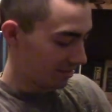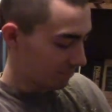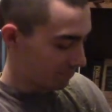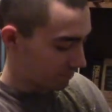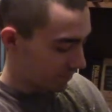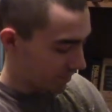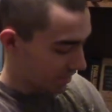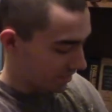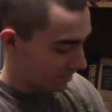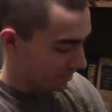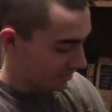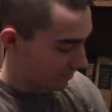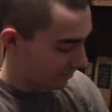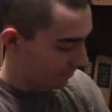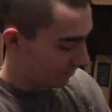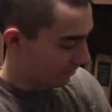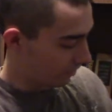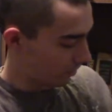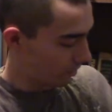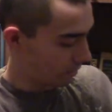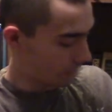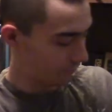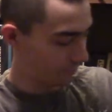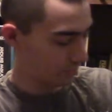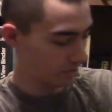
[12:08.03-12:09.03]
But
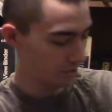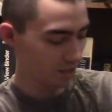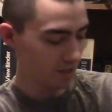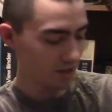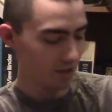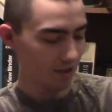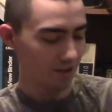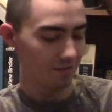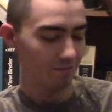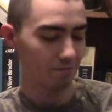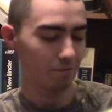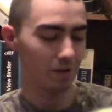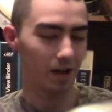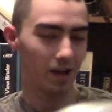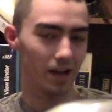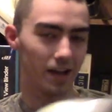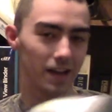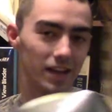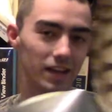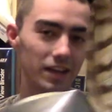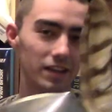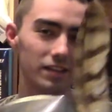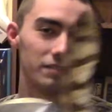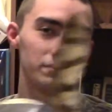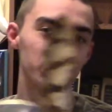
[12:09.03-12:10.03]
hopefully,
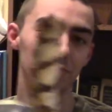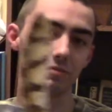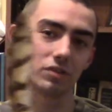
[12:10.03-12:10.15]
by